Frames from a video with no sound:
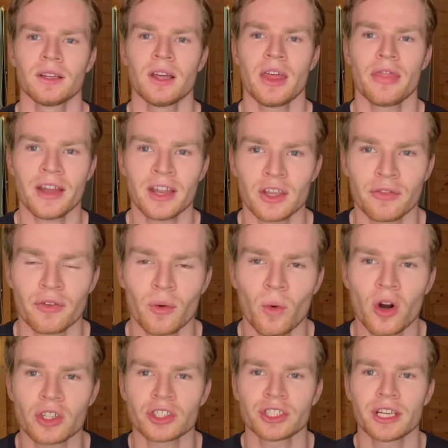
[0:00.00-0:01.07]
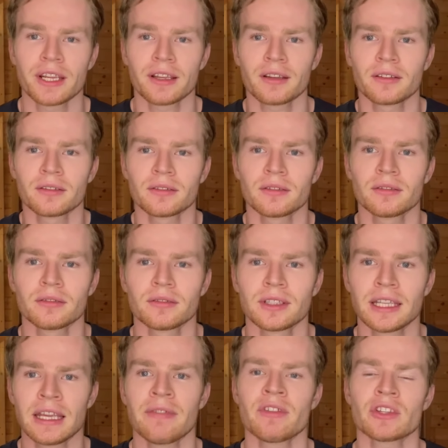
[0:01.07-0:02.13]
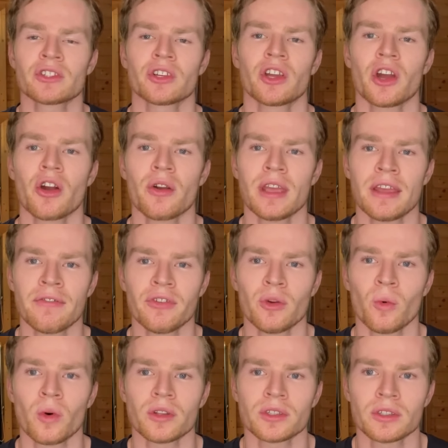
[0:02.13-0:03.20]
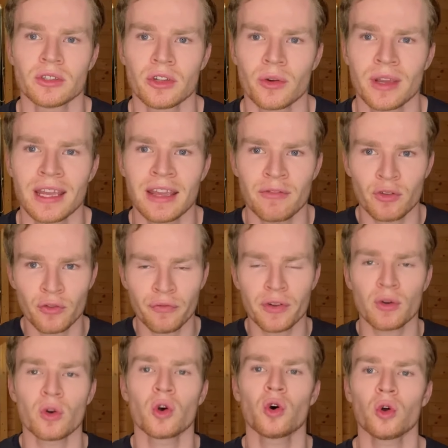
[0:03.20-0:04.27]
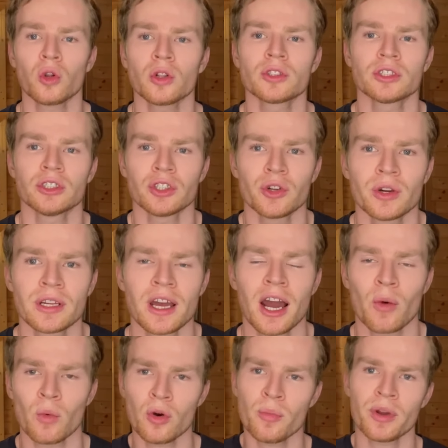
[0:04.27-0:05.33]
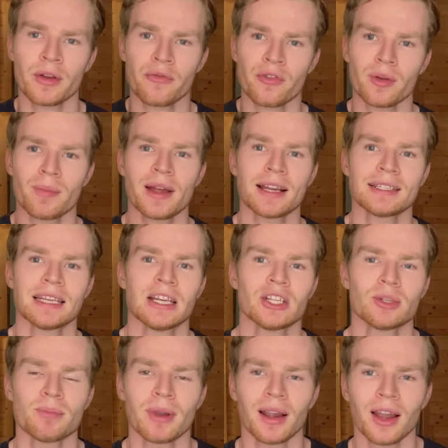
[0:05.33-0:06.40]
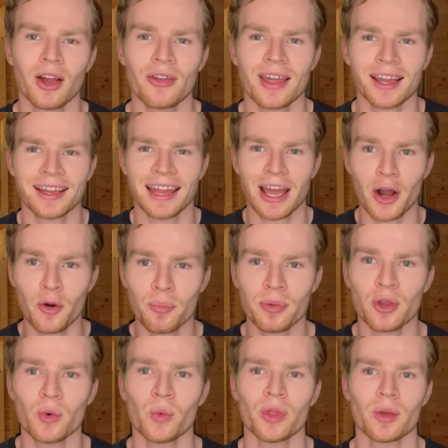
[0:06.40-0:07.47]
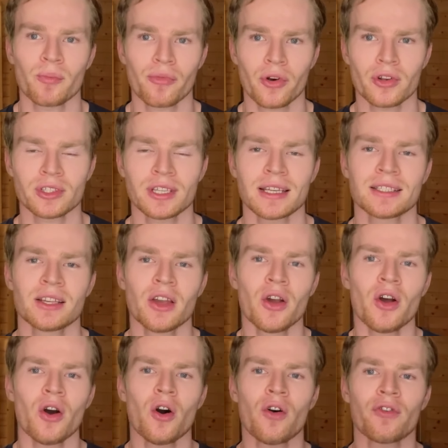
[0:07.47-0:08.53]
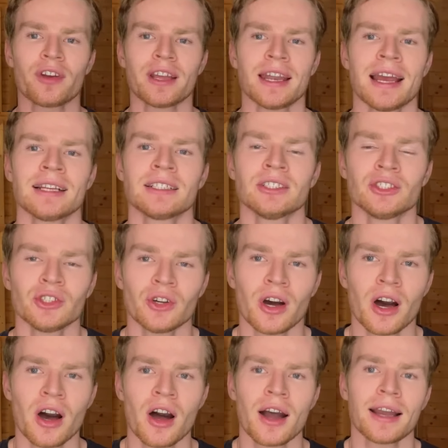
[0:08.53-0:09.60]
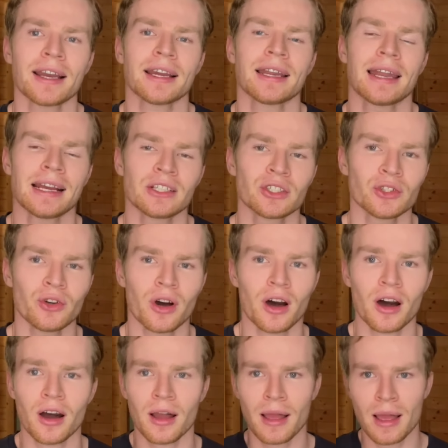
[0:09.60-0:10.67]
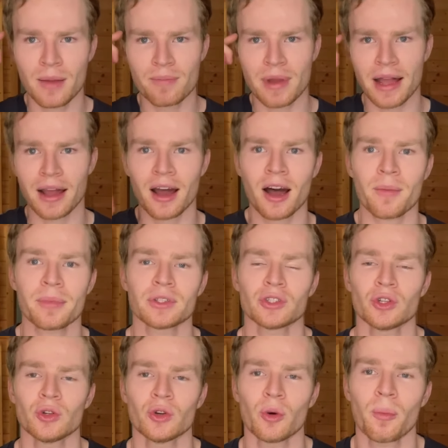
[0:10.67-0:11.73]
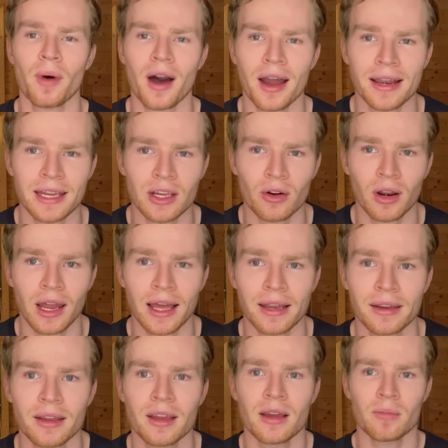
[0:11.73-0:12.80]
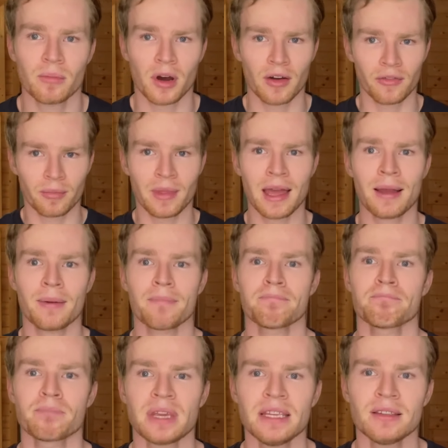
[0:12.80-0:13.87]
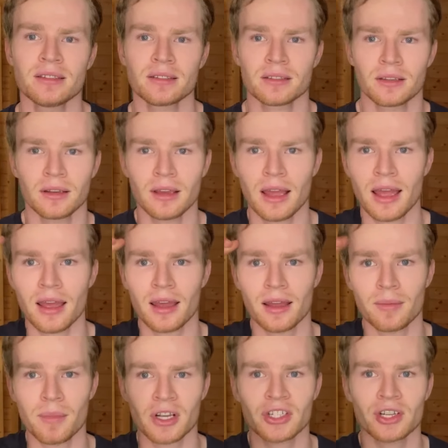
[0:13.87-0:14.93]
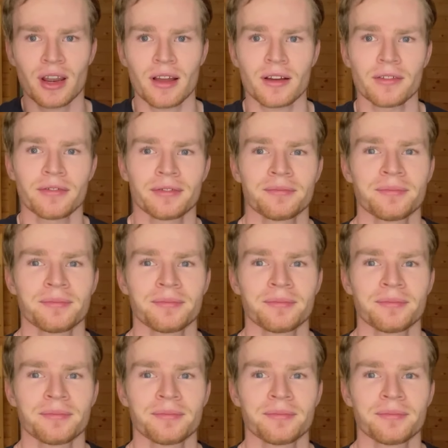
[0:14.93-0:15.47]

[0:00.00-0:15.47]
Thank you for watching. Give this a go if you want to do it. If you feel called to do it, I will put a free meditation below that can help you with the process of connecting to your heart and connecting your heart back up to your pineal gland. Apart from that, peace and much love.